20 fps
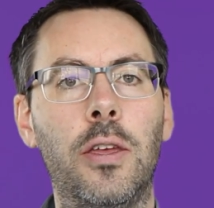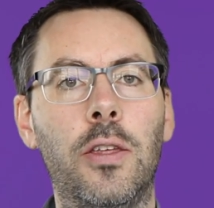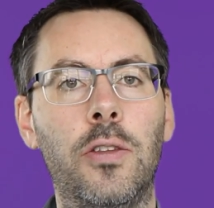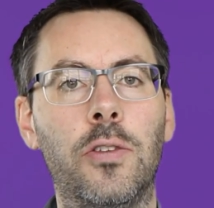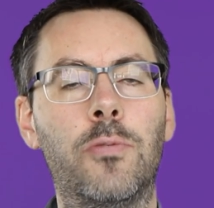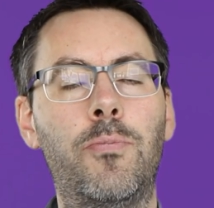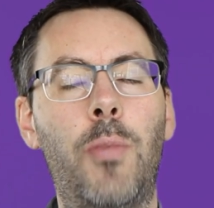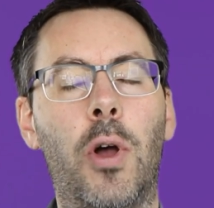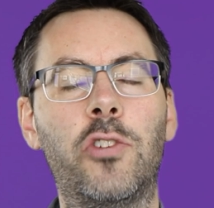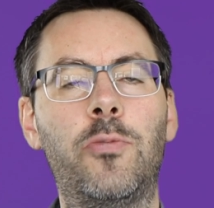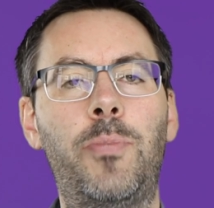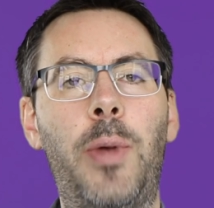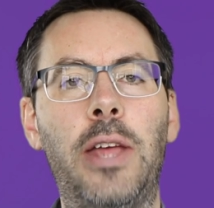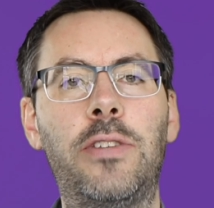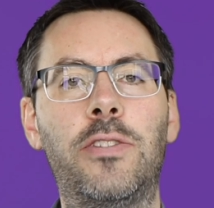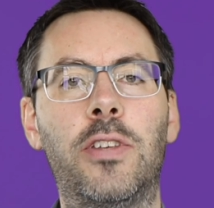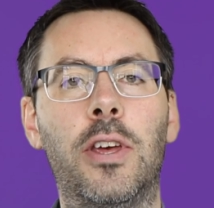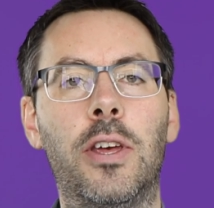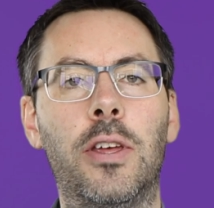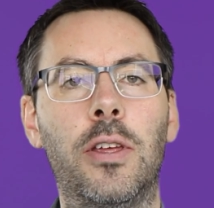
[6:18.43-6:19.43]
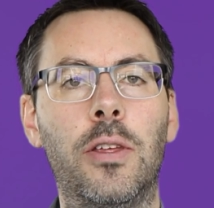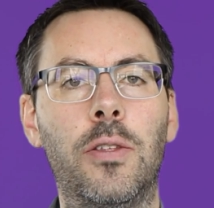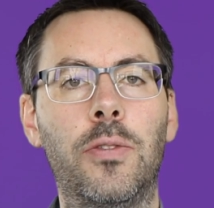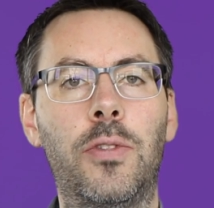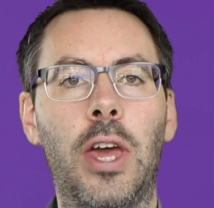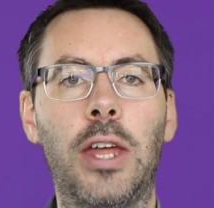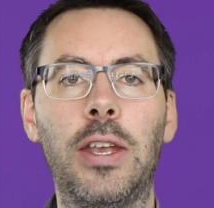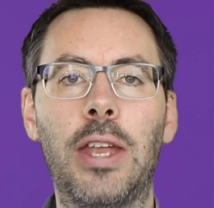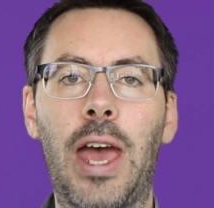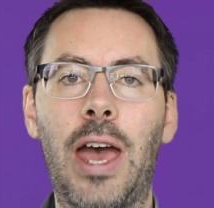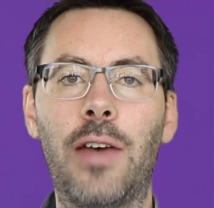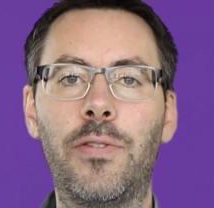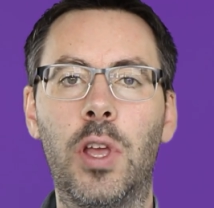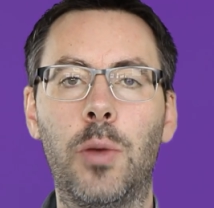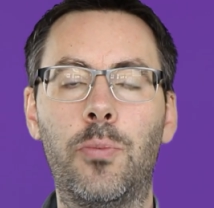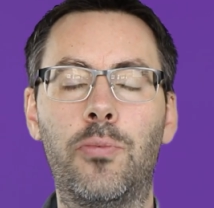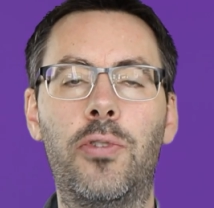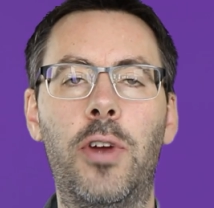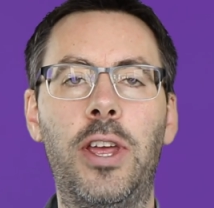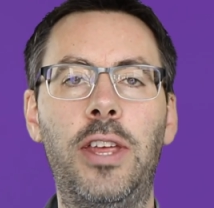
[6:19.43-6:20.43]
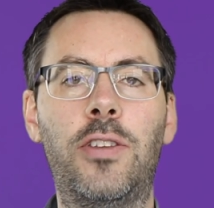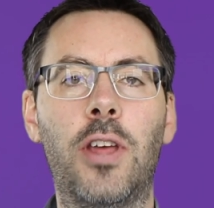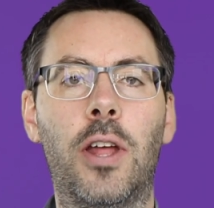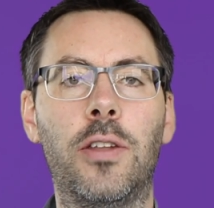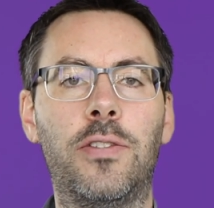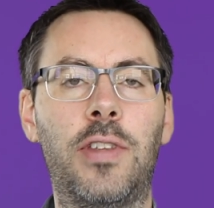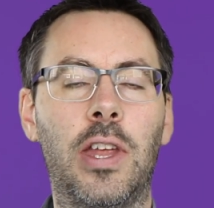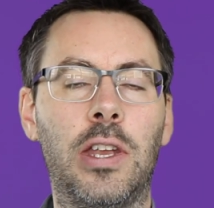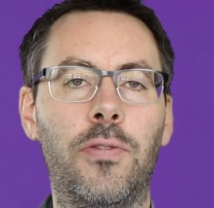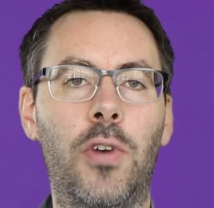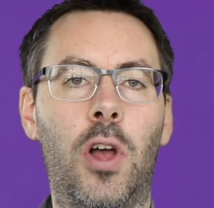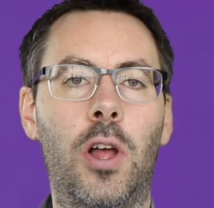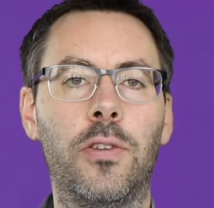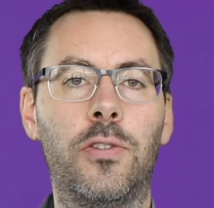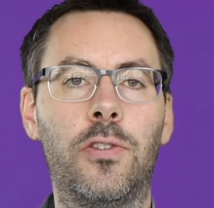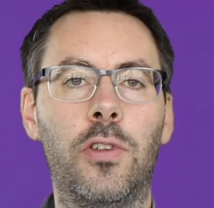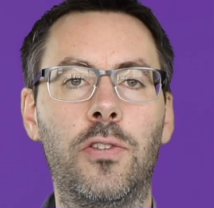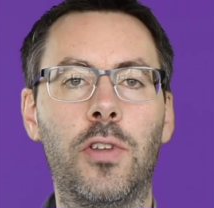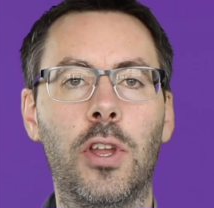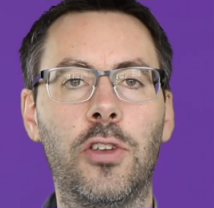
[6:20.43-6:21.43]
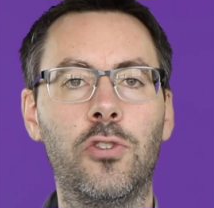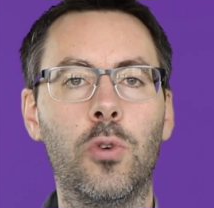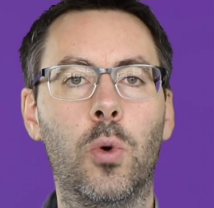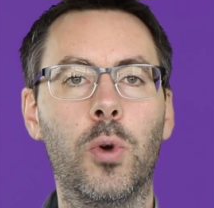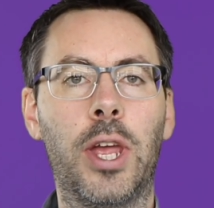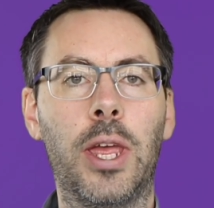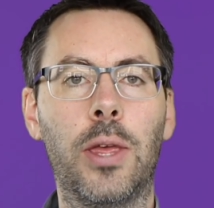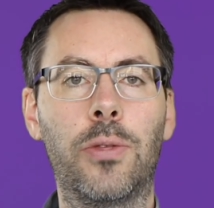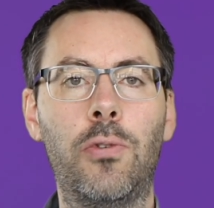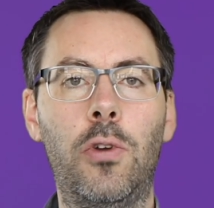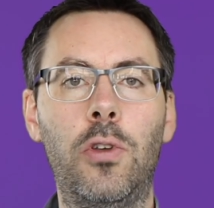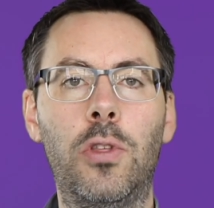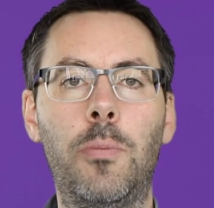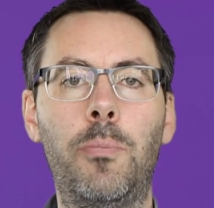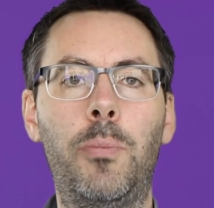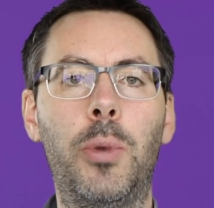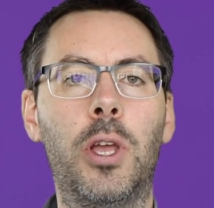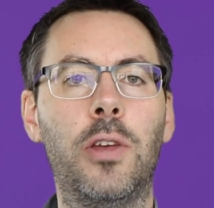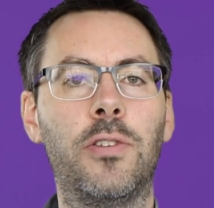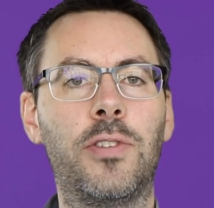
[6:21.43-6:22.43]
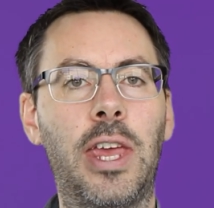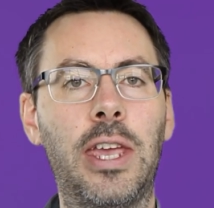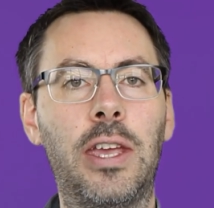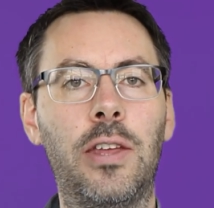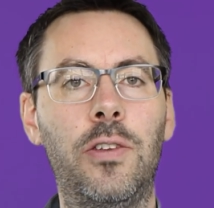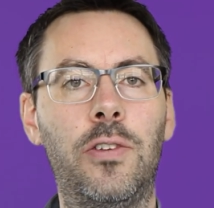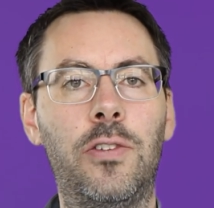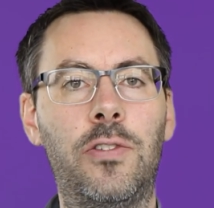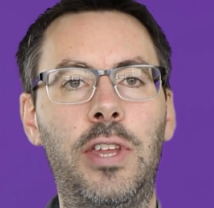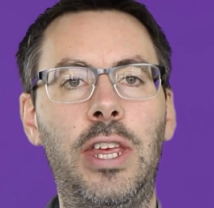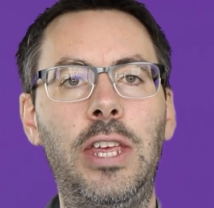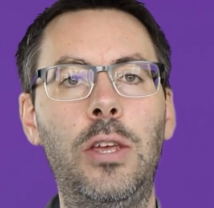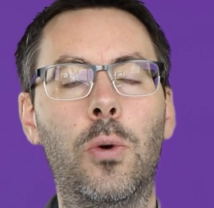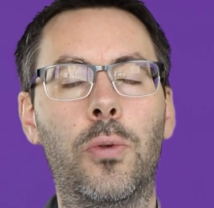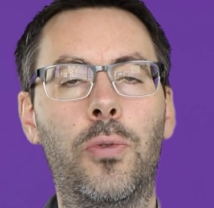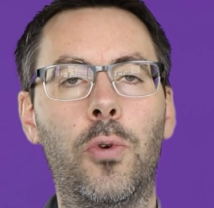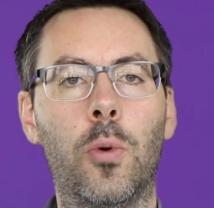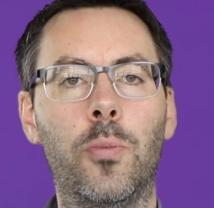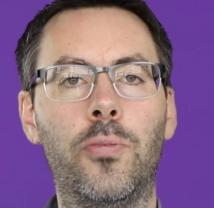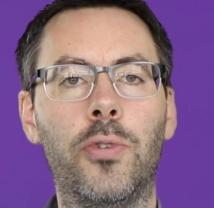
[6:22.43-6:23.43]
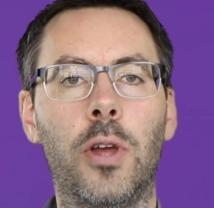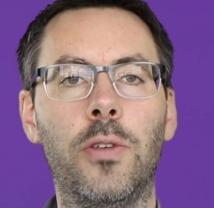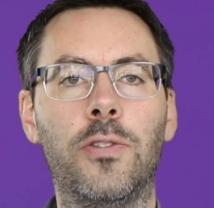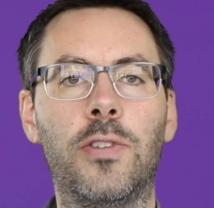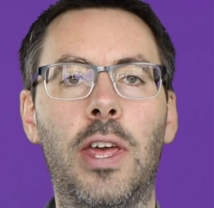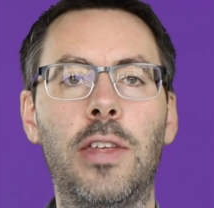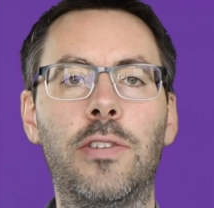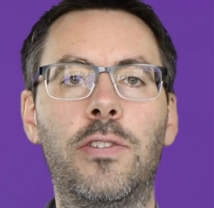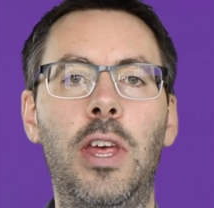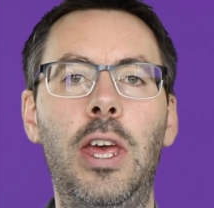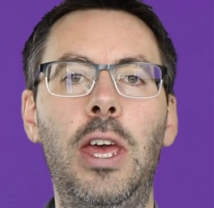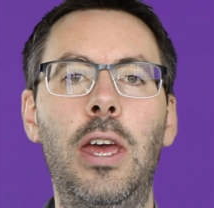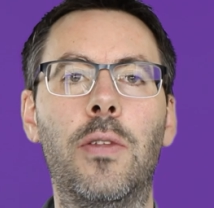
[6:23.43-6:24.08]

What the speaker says: It's much better than having a pre-done set of answers and talking through them, because they can see your thought process,